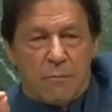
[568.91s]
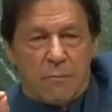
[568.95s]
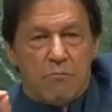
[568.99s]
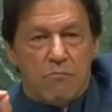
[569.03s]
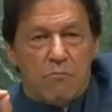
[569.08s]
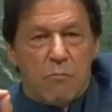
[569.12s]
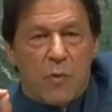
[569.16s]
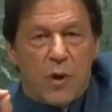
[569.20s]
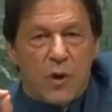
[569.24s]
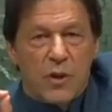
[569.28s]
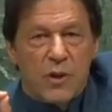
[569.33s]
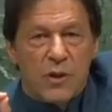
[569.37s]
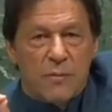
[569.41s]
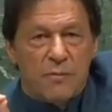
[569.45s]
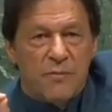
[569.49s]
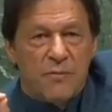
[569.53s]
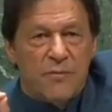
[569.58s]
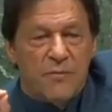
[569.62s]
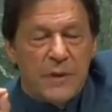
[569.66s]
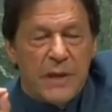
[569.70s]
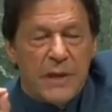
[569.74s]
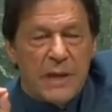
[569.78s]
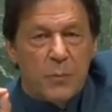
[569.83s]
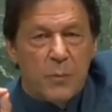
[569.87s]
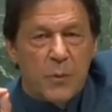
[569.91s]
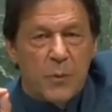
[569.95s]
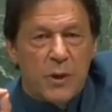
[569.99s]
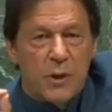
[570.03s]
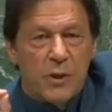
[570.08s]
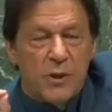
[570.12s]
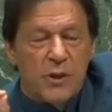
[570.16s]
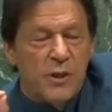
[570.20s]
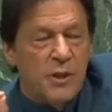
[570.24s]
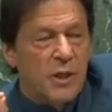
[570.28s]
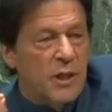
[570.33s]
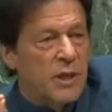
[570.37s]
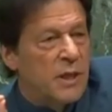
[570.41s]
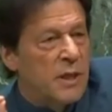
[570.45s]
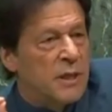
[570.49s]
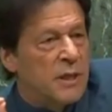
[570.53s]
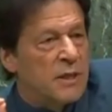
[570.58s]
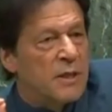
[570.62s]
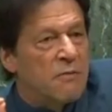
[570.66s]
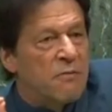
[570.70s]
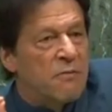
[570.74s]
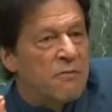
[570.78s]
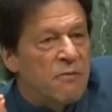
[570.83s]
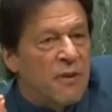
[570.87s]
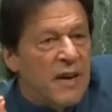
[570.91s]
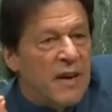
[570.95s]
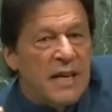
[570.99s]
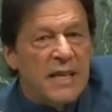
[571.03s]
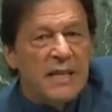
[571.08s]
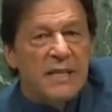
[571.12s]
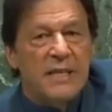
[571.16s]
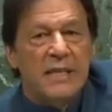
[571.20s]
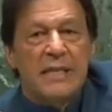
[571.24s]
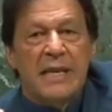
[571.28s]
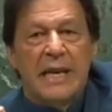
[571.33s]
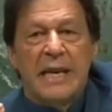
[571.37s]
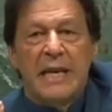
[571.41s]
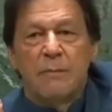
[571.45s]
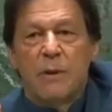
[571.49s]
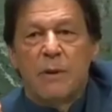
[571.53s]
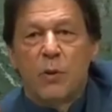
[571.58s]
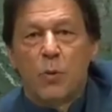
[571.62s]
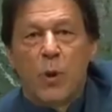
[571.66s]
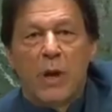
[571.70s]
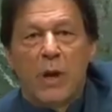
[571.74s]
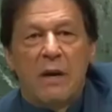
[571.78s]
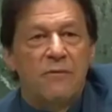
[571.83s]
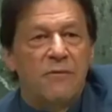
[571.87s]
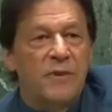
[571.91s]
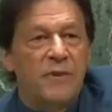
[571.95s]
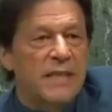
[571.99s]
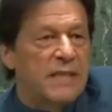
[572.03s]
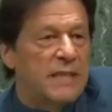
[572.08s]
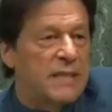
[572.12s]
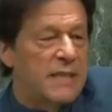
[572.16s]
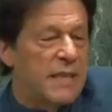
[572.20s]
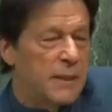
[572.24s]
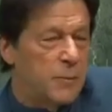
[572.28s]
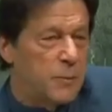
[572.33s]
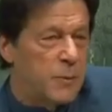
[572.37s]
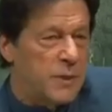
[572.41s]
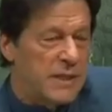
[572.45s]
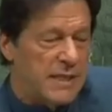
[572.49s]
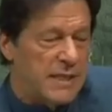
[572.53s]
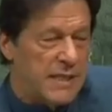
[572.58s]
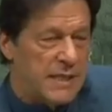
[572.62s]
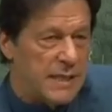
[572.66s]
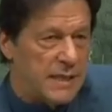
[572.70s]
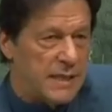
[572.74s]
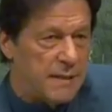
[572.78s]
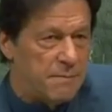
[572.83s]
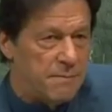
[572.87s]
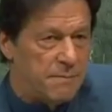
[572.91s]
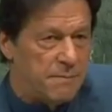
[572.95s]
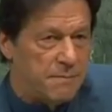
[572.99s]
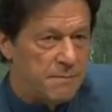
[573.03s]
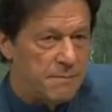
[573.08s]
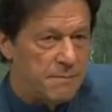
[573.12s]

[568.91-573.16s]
it was the first time a welfare state was set up.